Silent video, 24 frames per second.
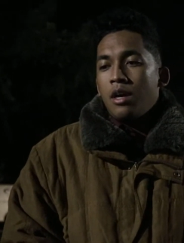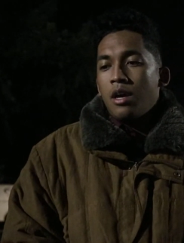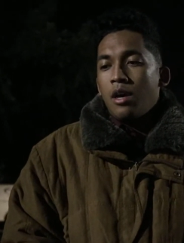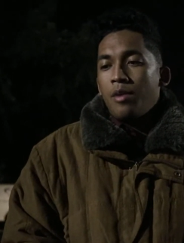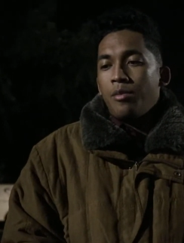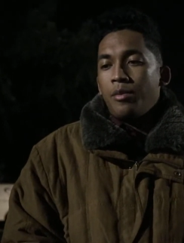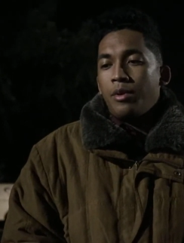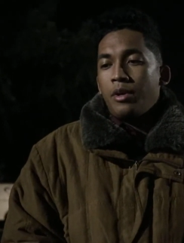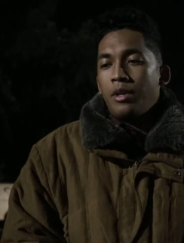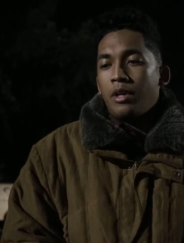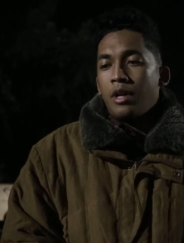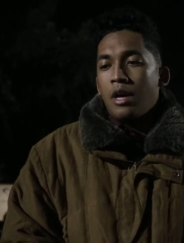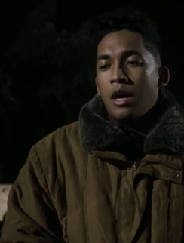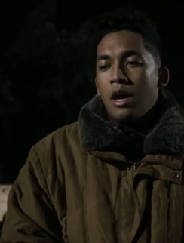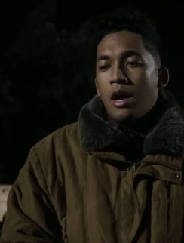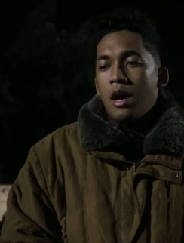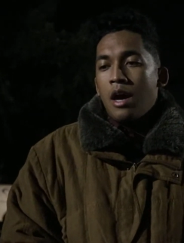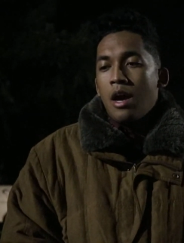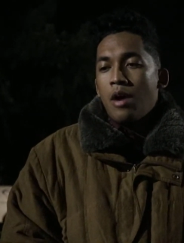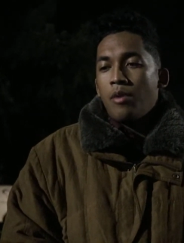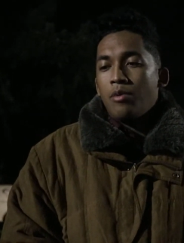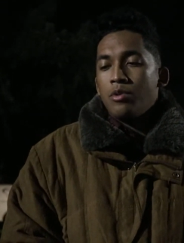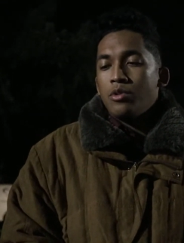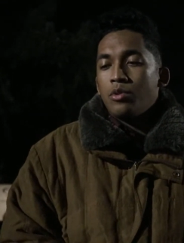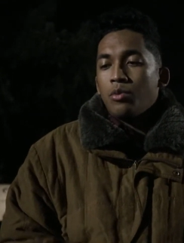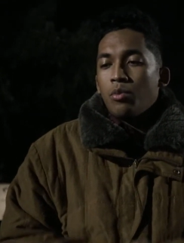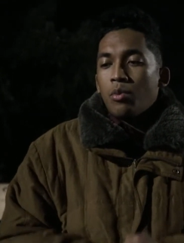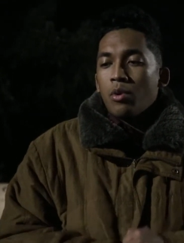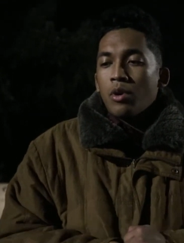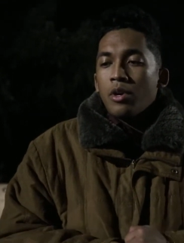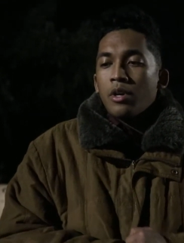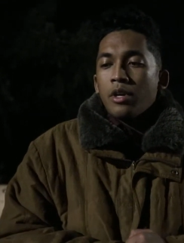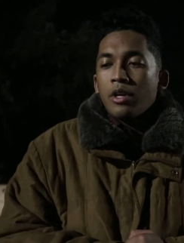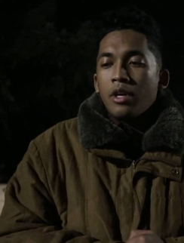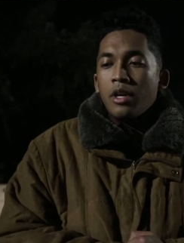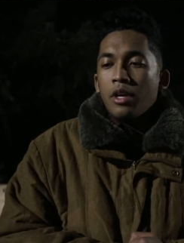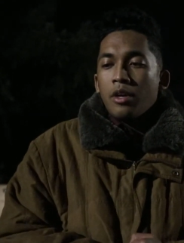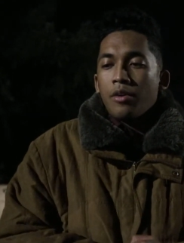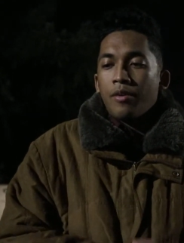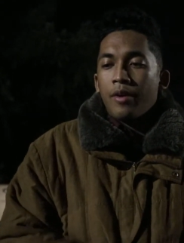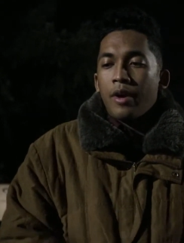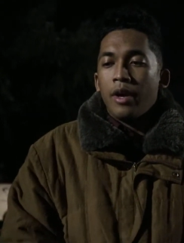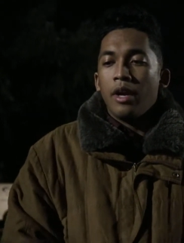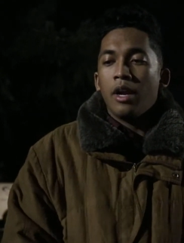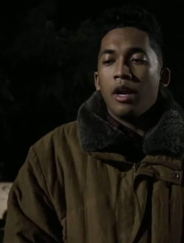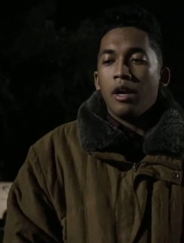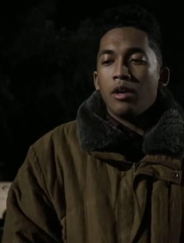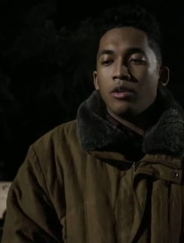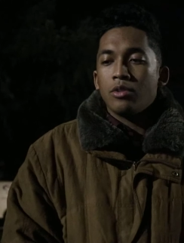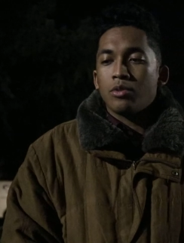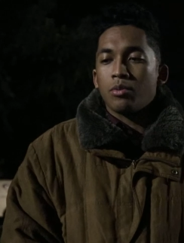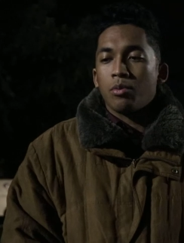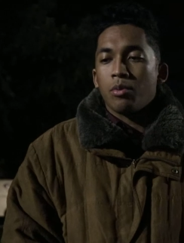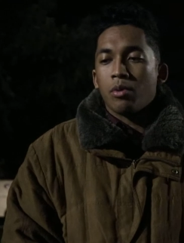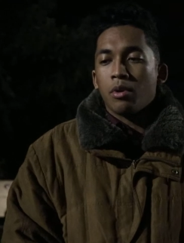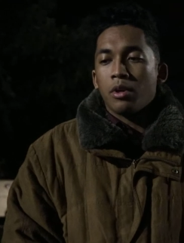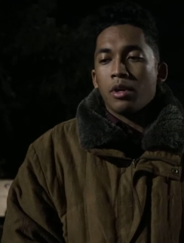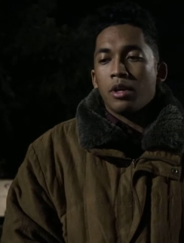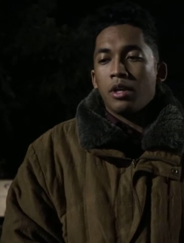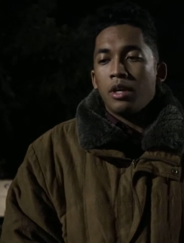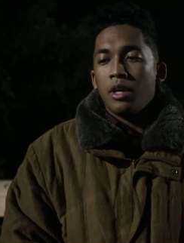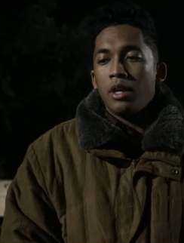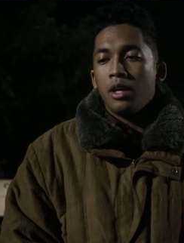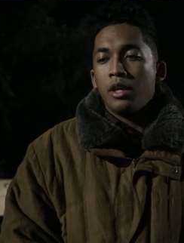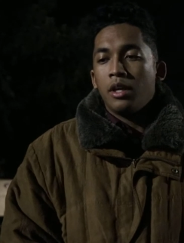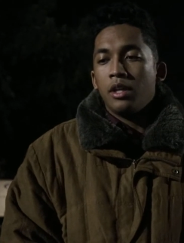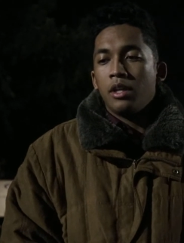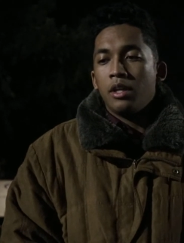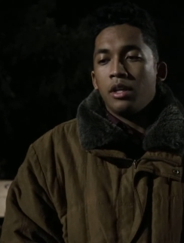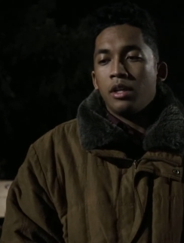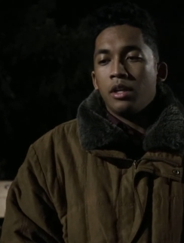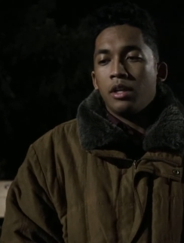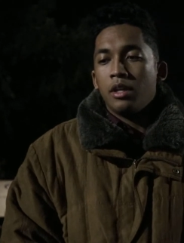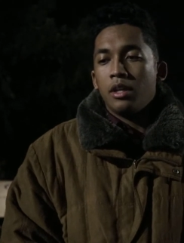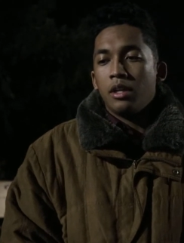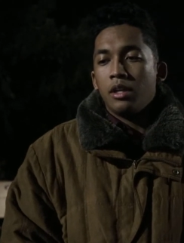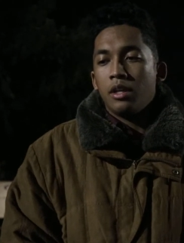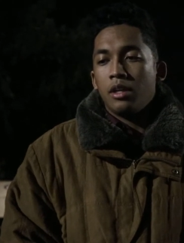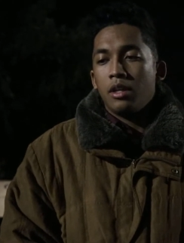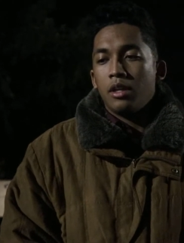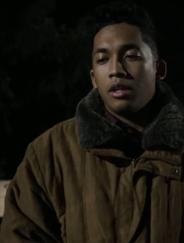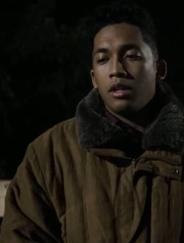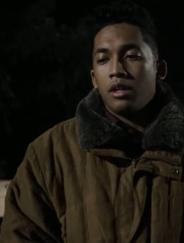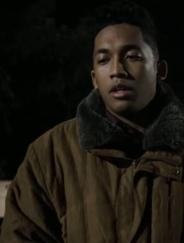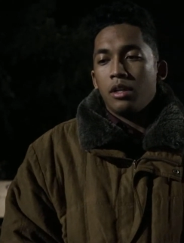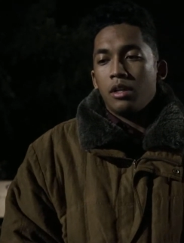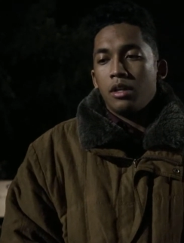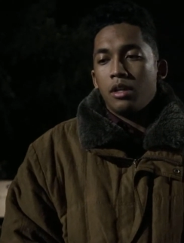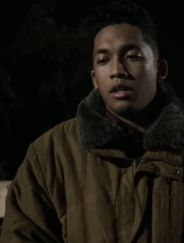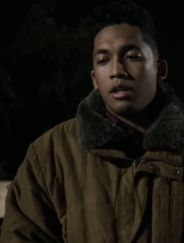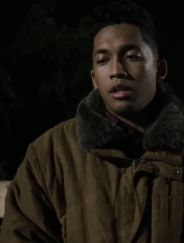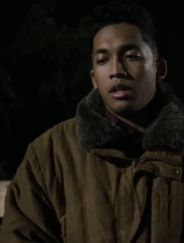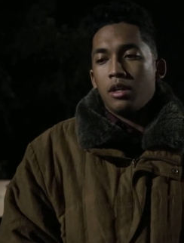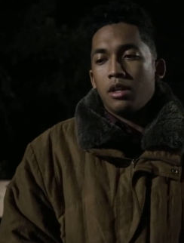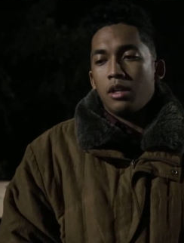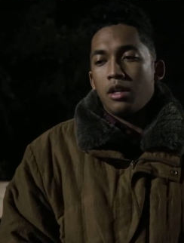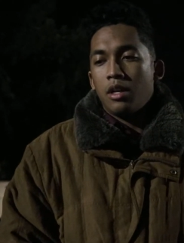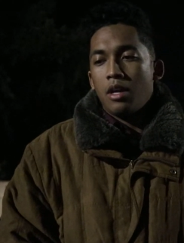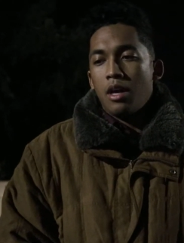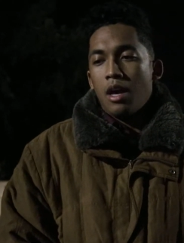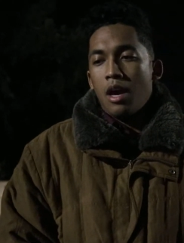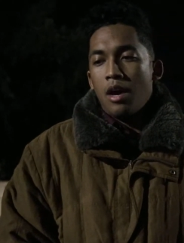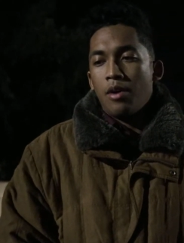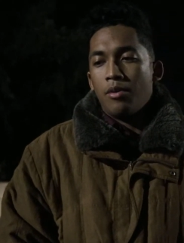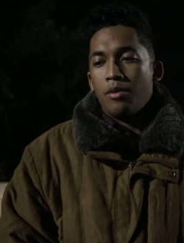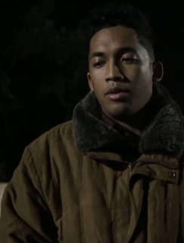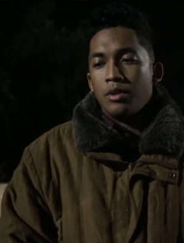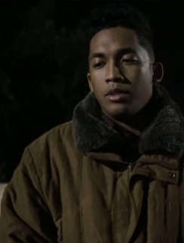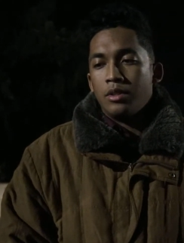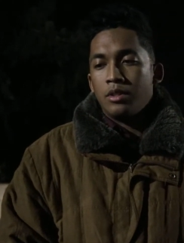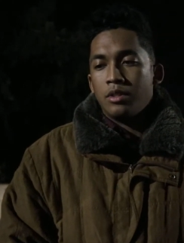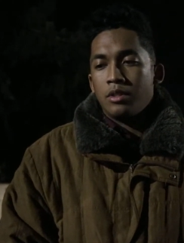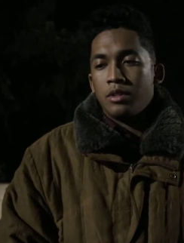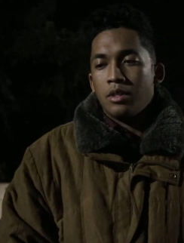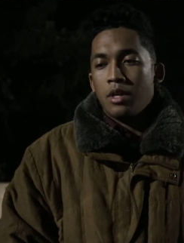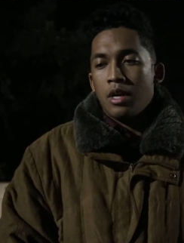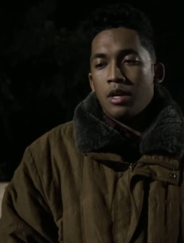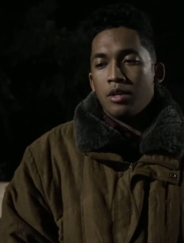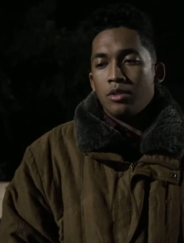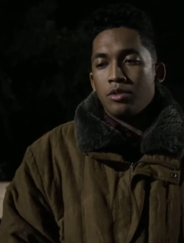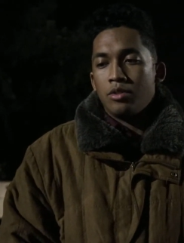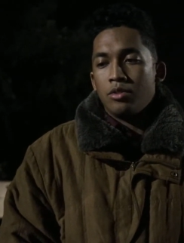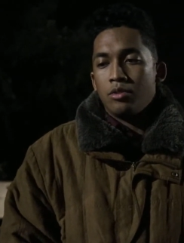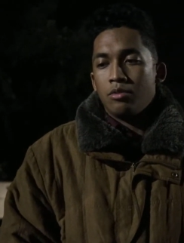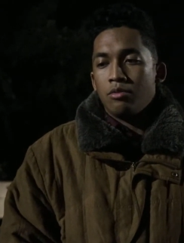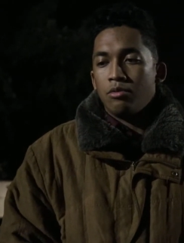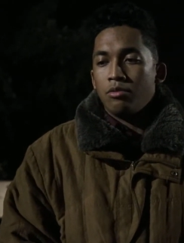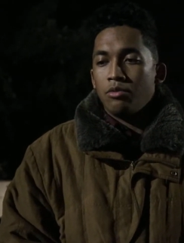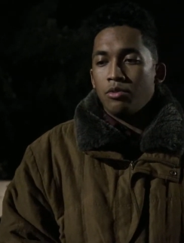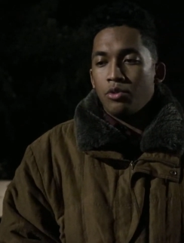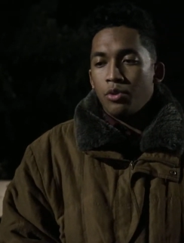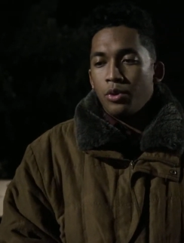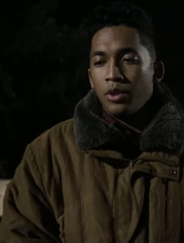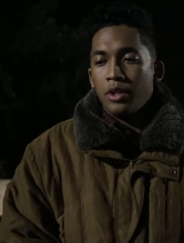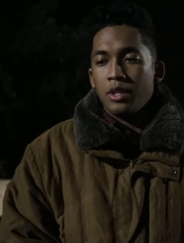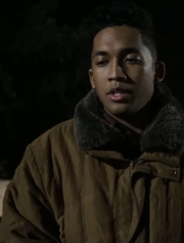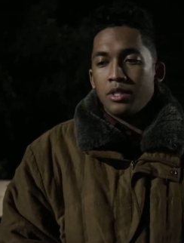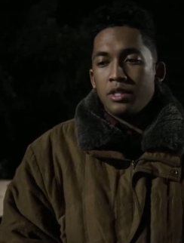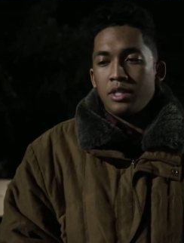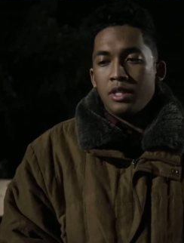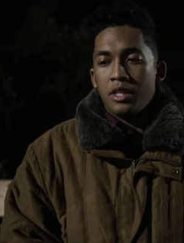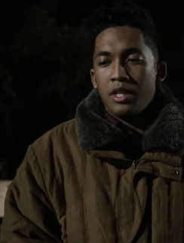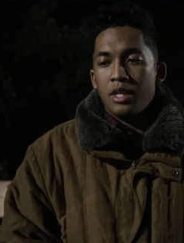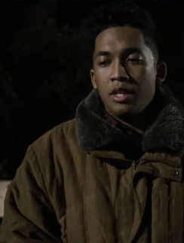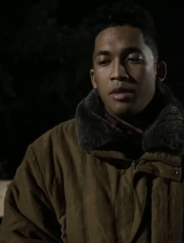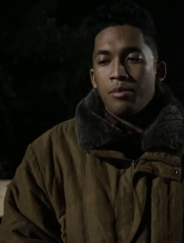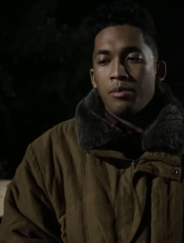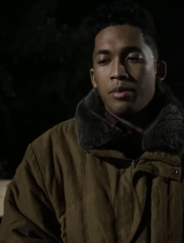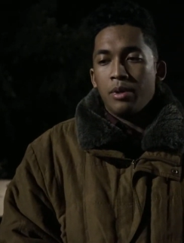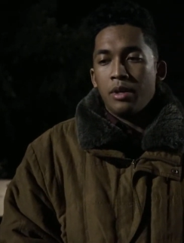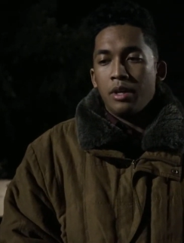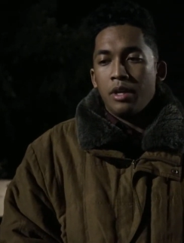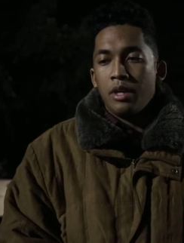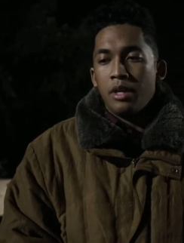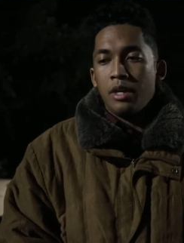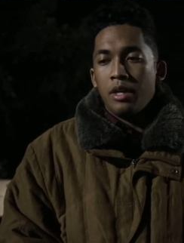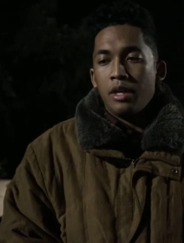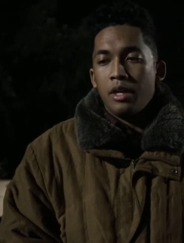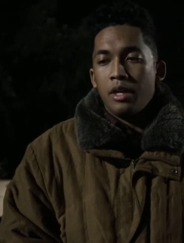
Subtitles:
I mean, I was working, right? I was working and I was doing the scene, but